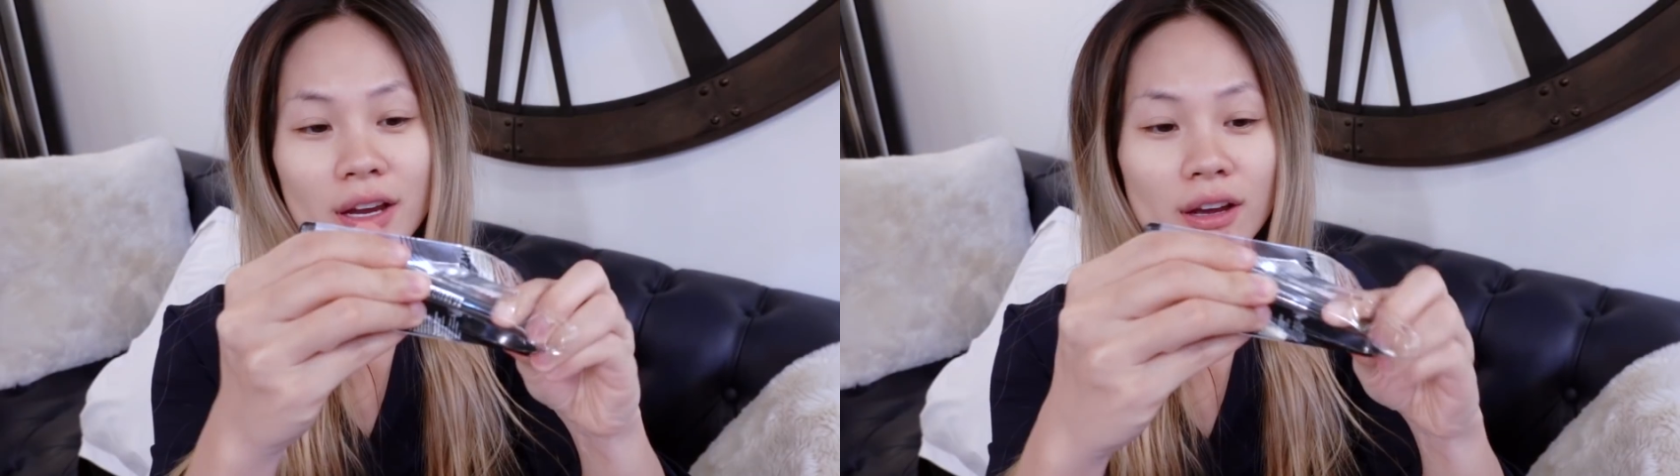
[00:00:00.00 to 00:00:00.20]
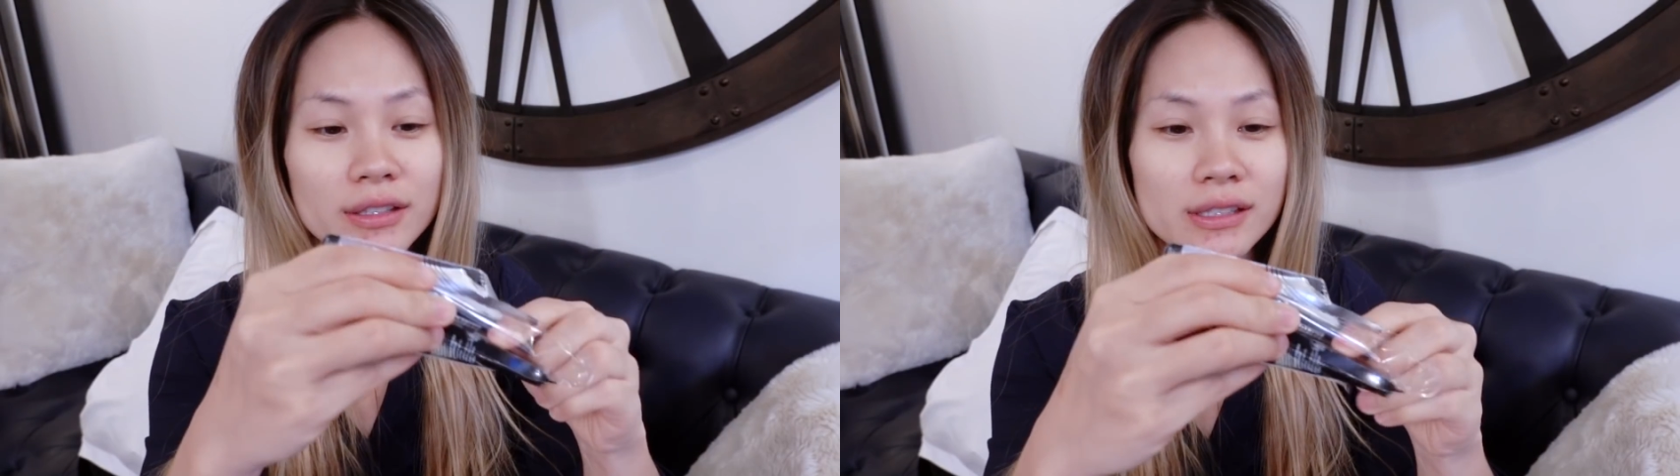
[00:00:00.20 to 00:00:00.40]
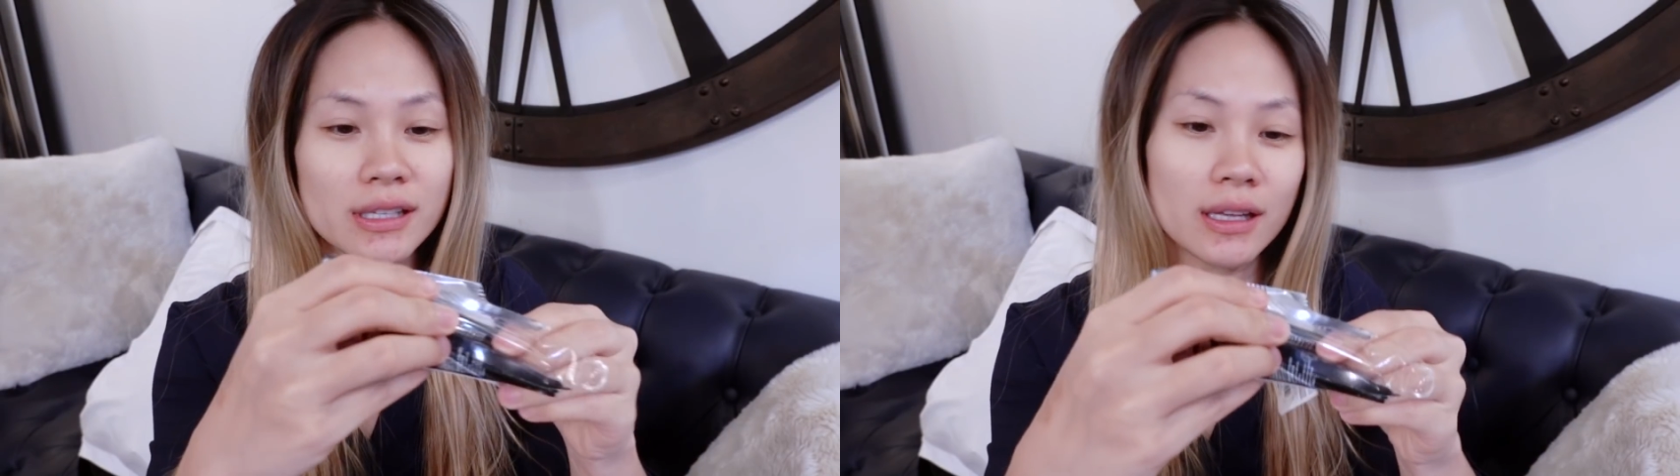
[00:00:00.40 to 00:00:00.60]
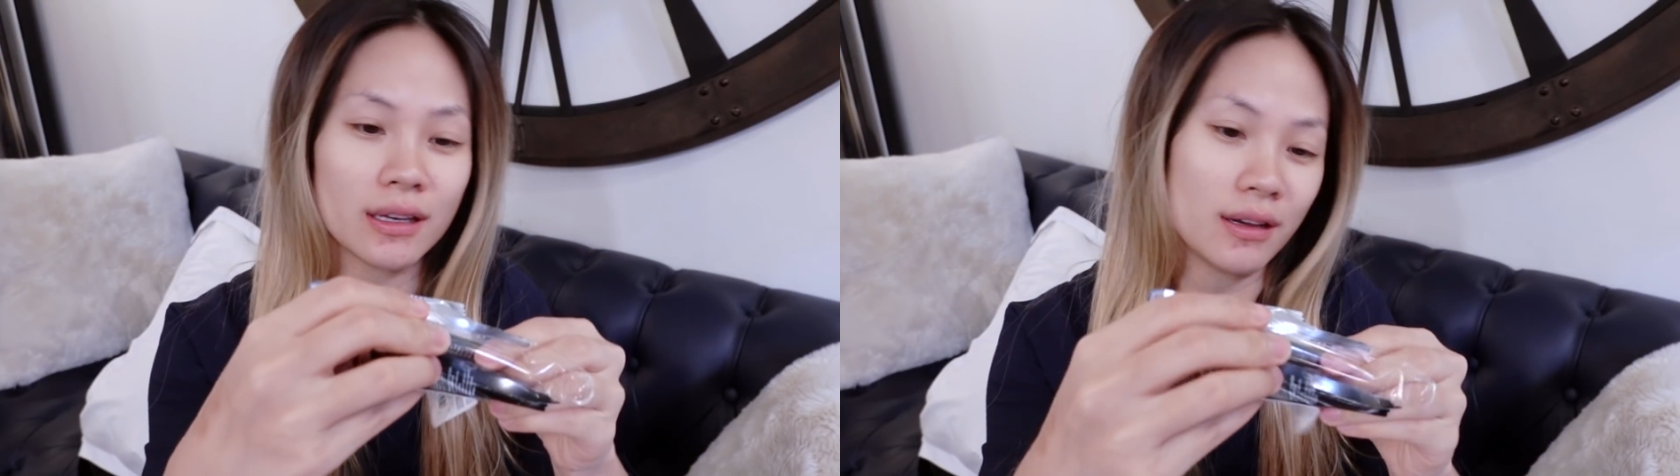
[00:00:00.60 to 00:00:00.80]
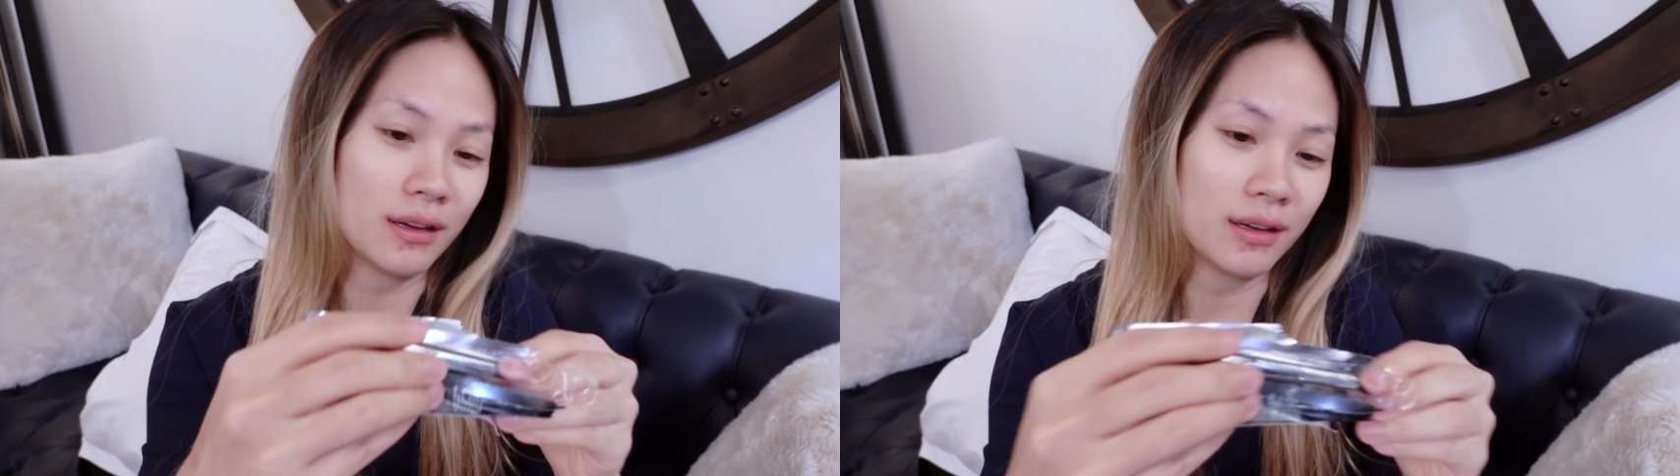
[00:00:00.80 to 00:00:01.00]
I got this
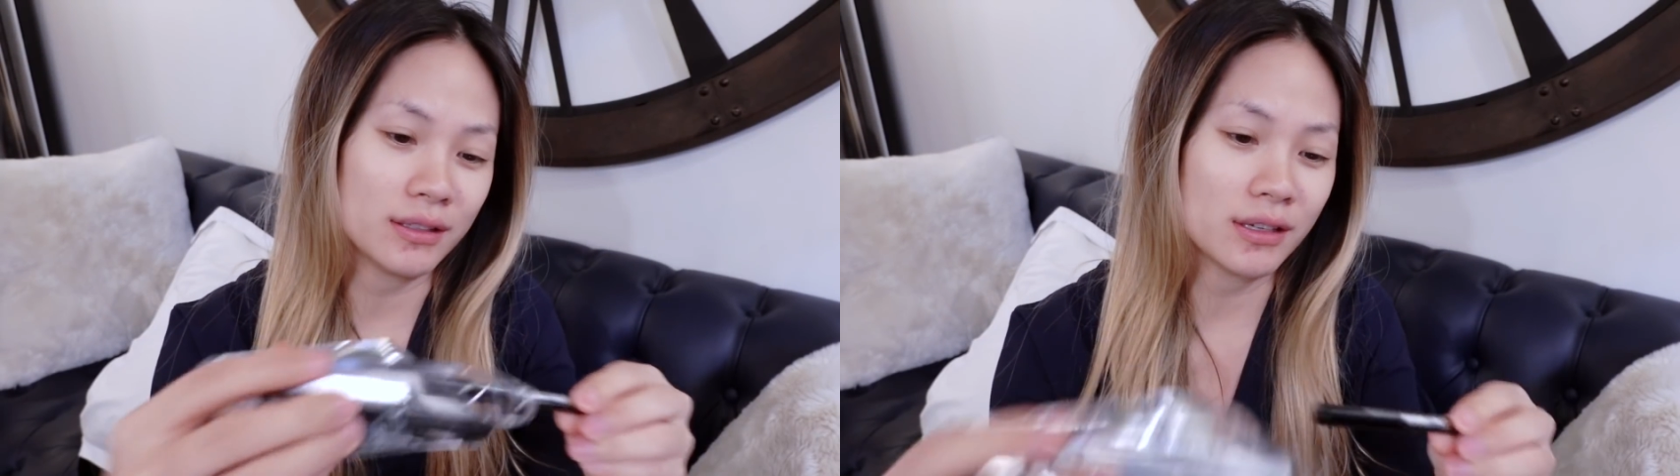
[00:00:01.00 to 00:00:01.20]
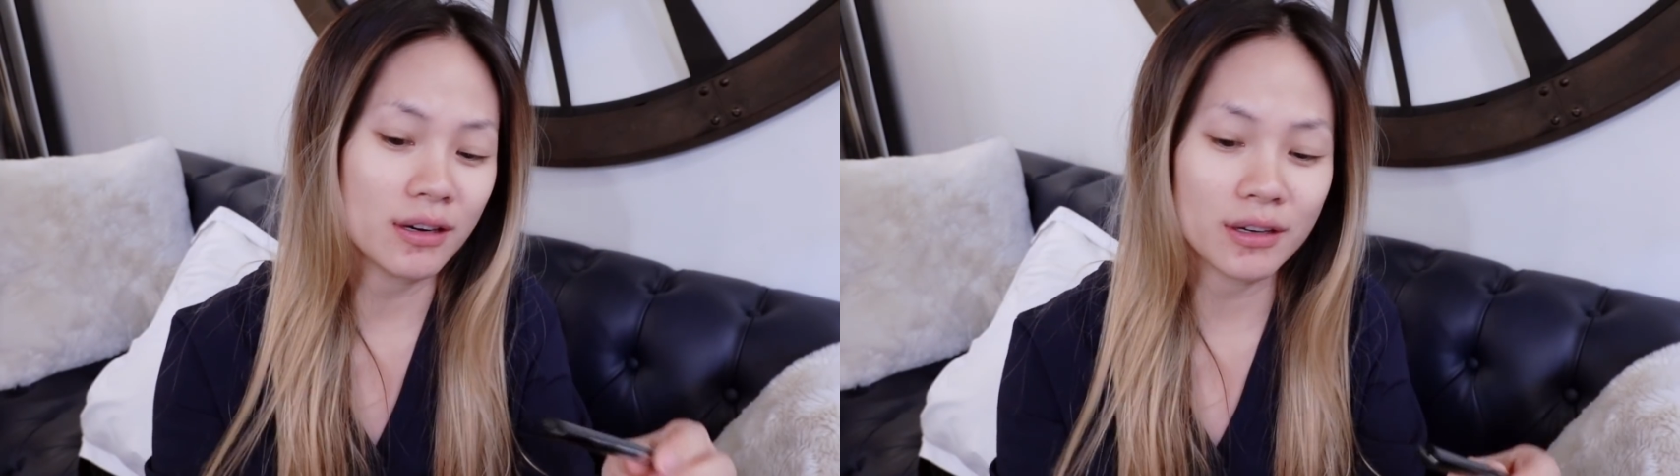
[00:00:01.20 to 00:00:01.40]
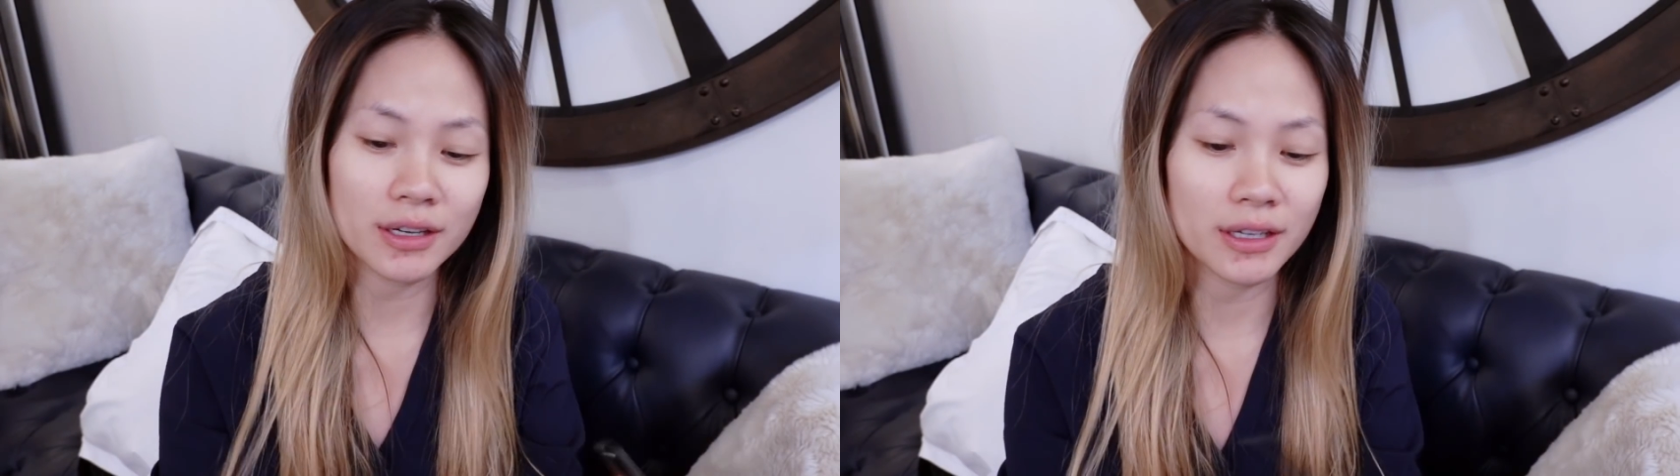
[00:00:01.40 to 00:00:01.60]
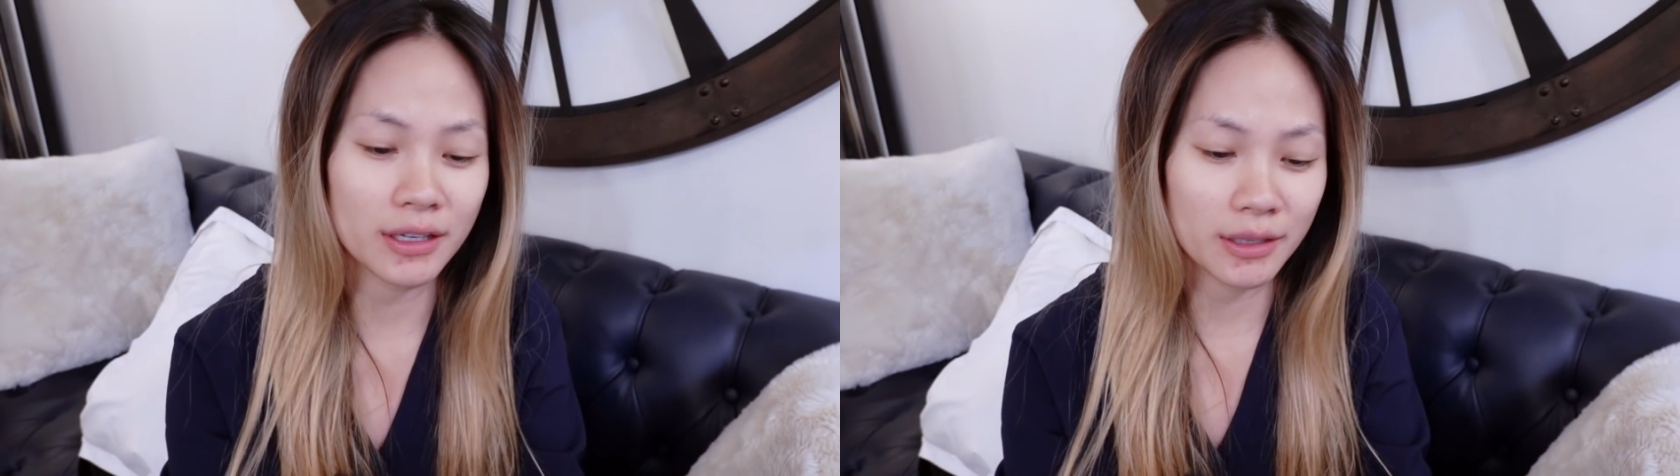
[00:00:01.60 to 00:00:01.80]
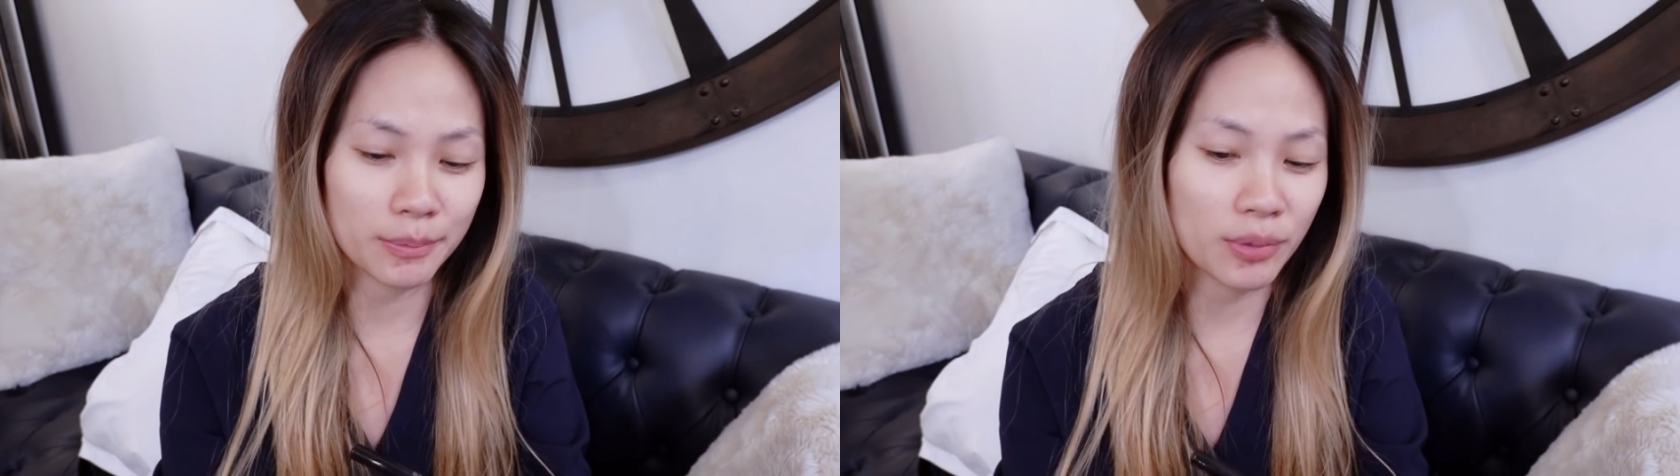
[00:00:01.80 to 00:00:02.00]
at Target.